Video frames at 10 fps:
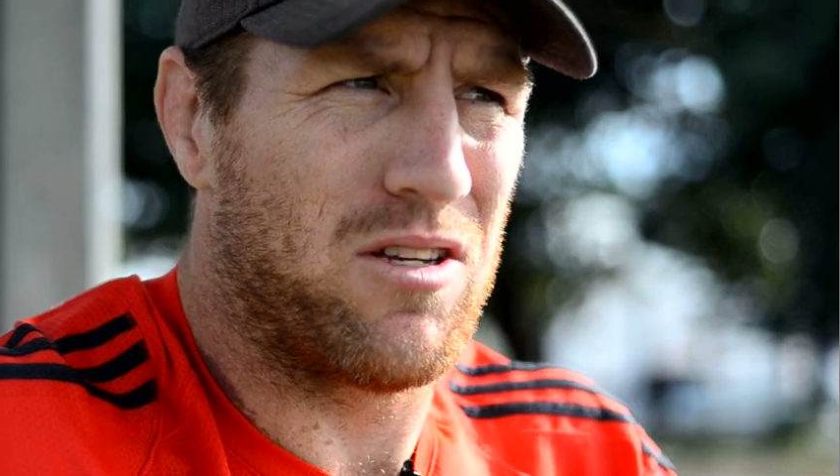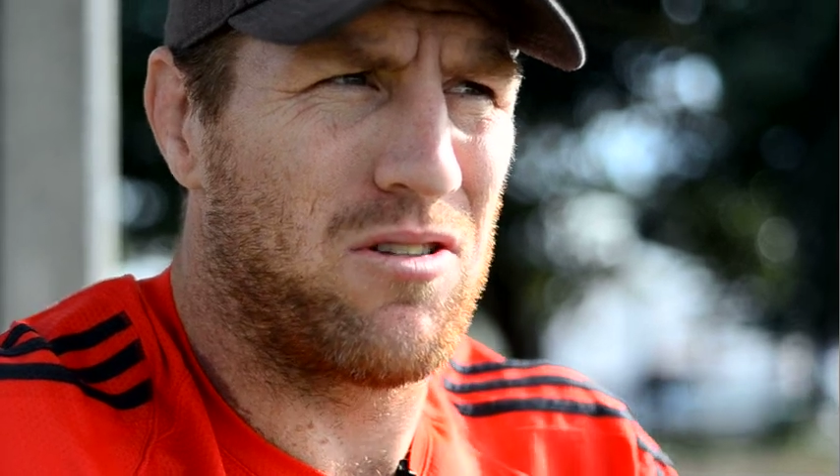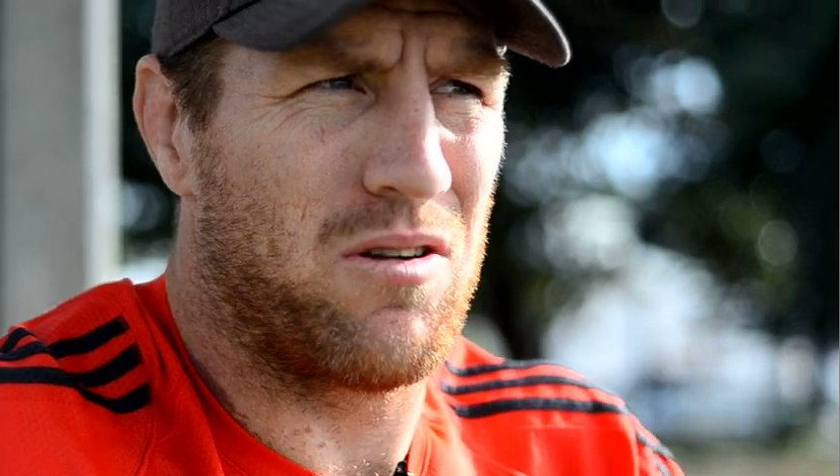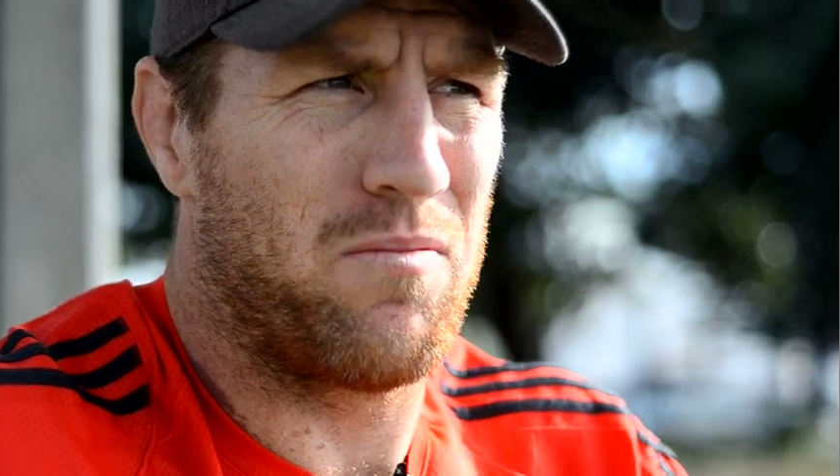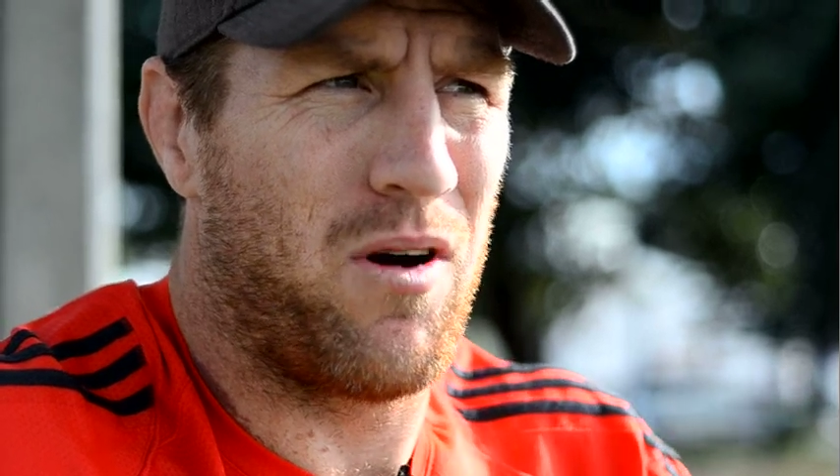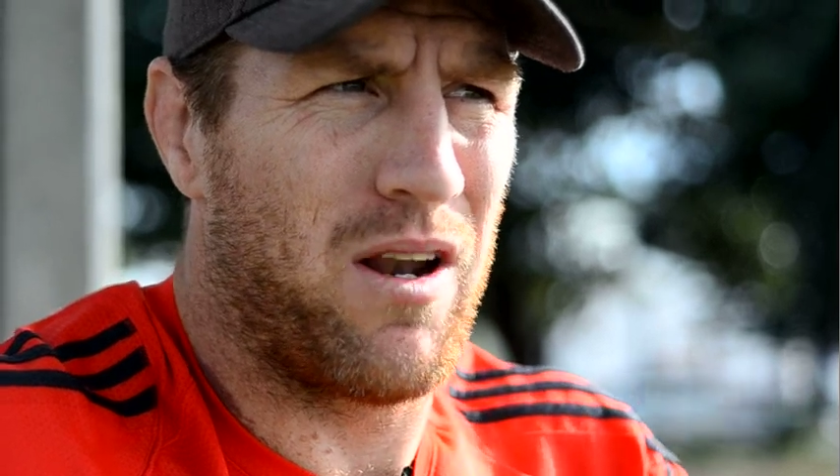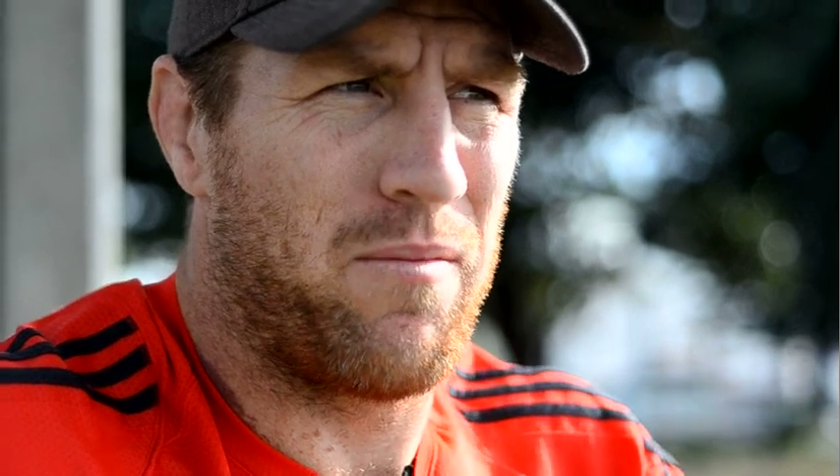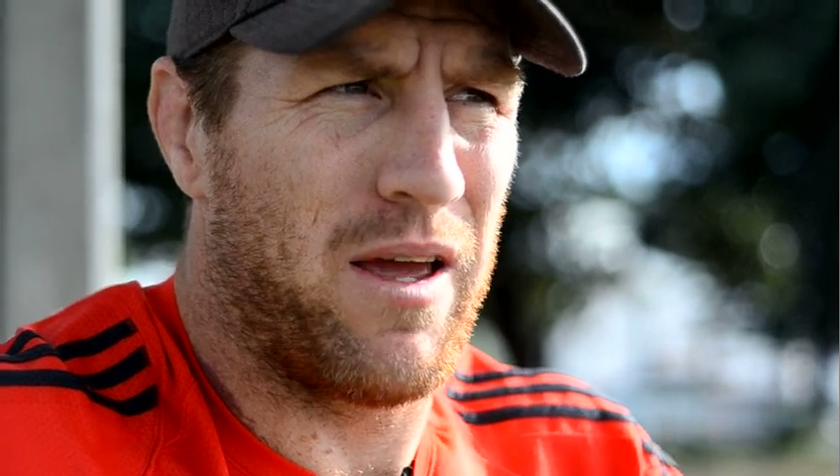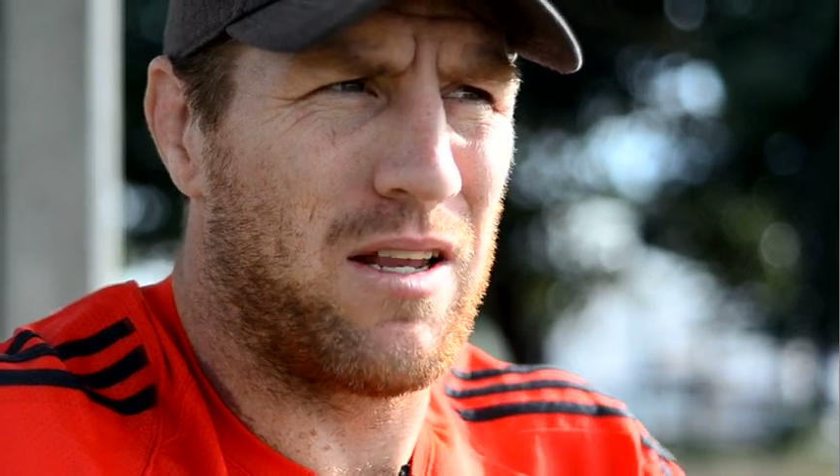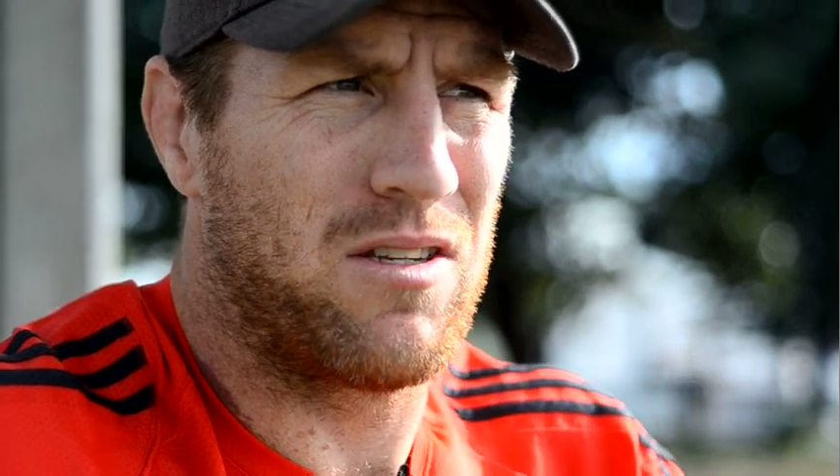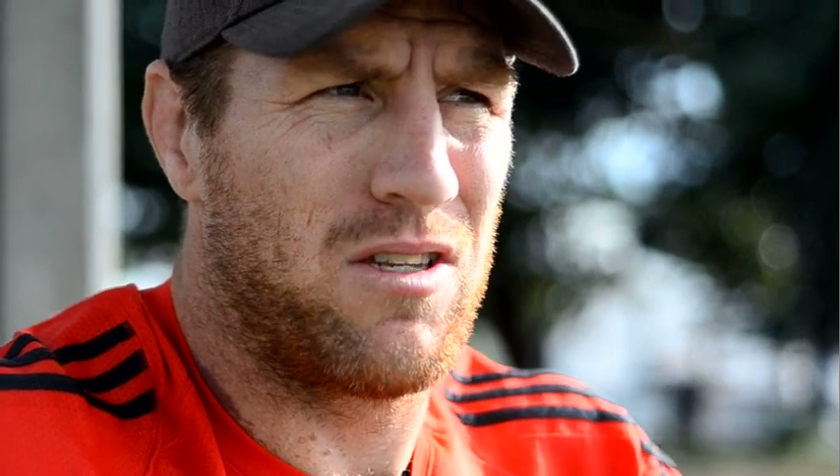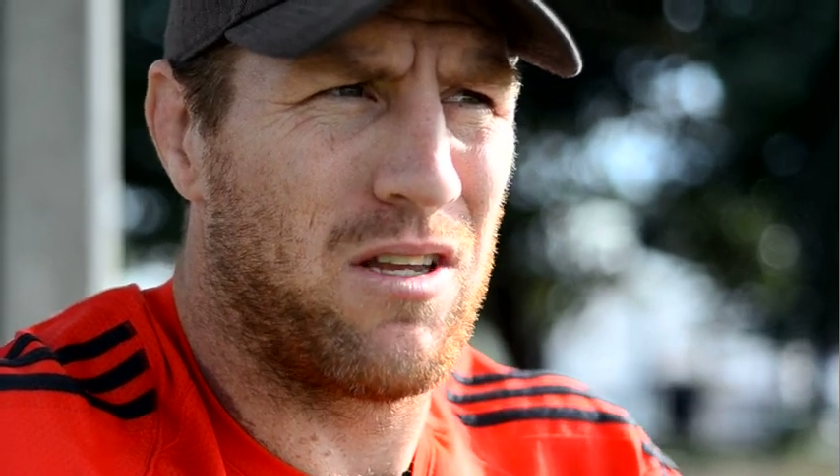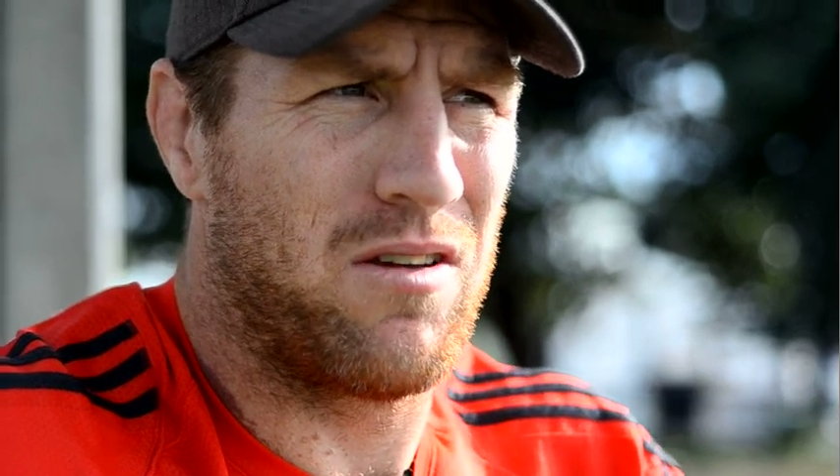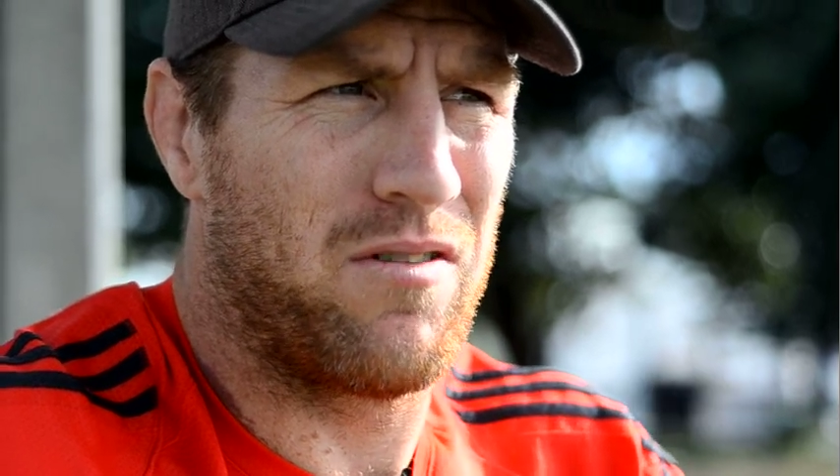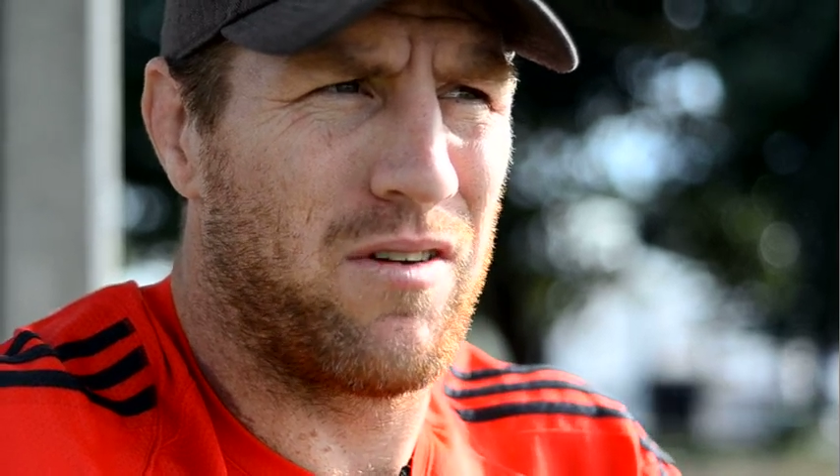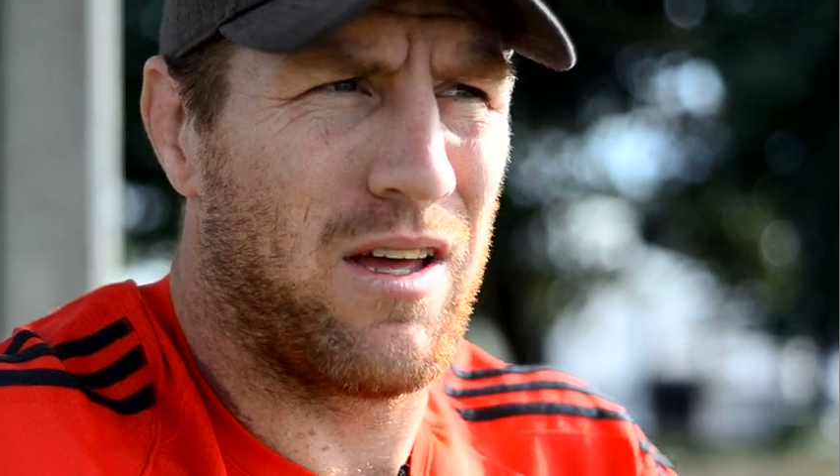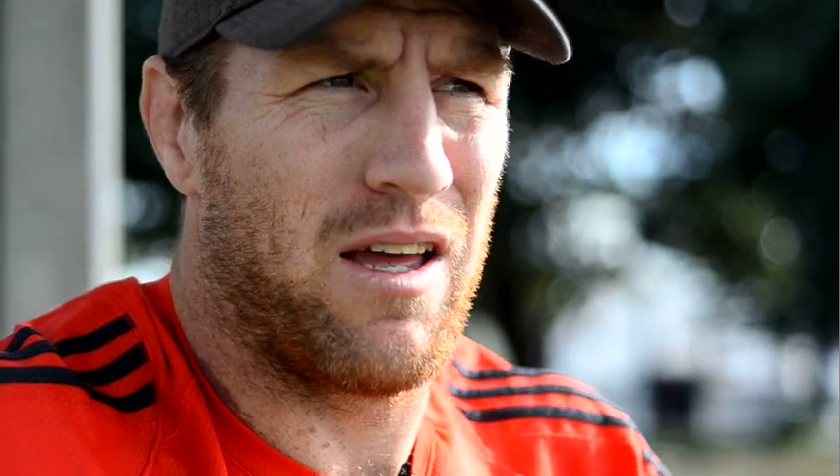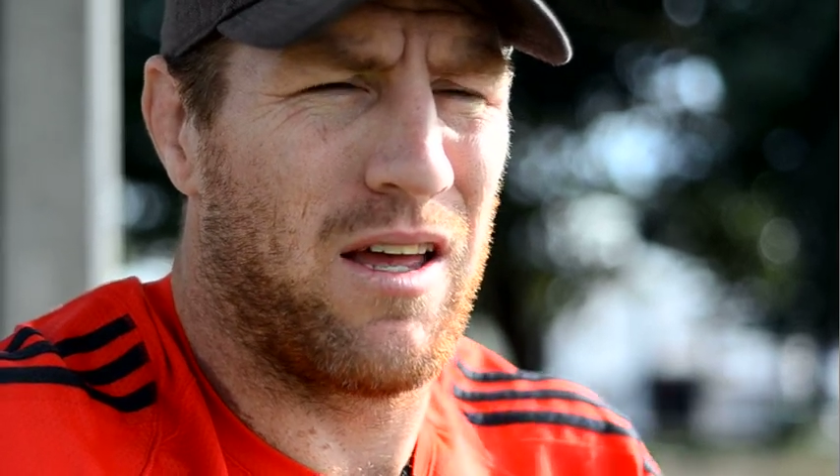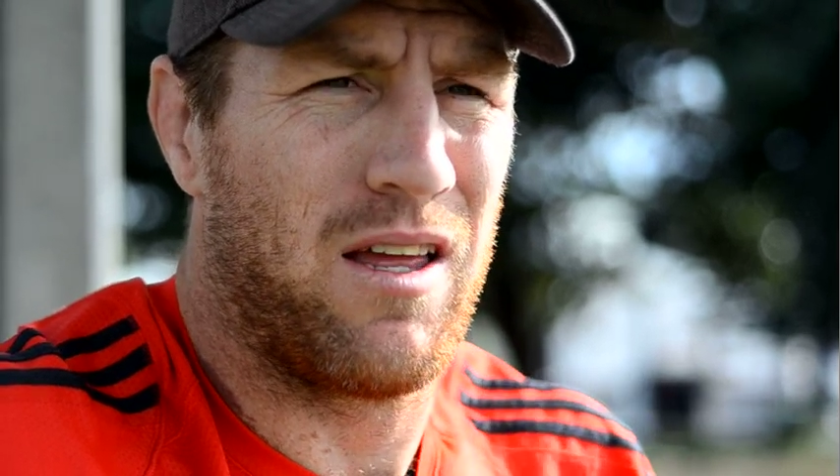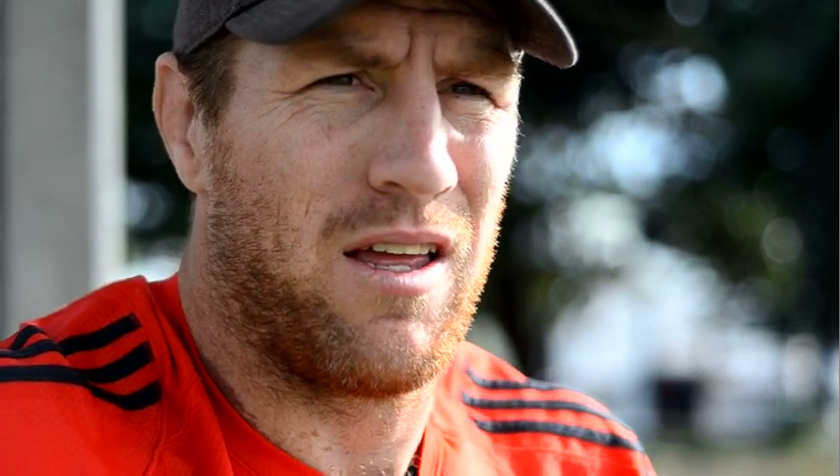I sort of might have been sort
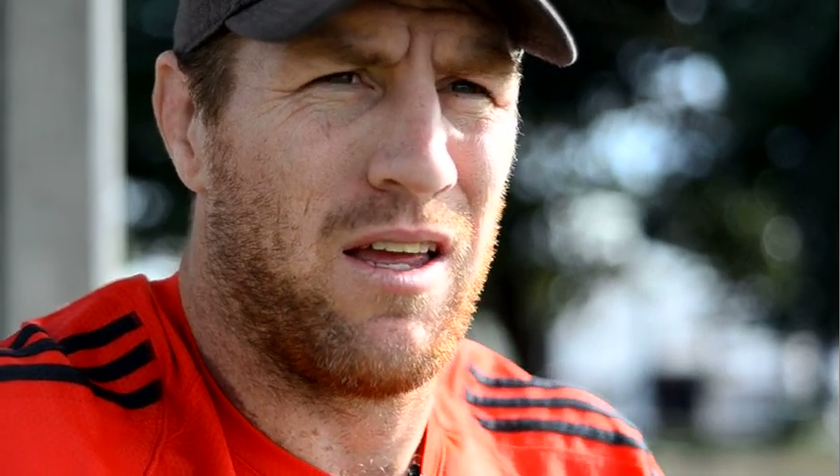of,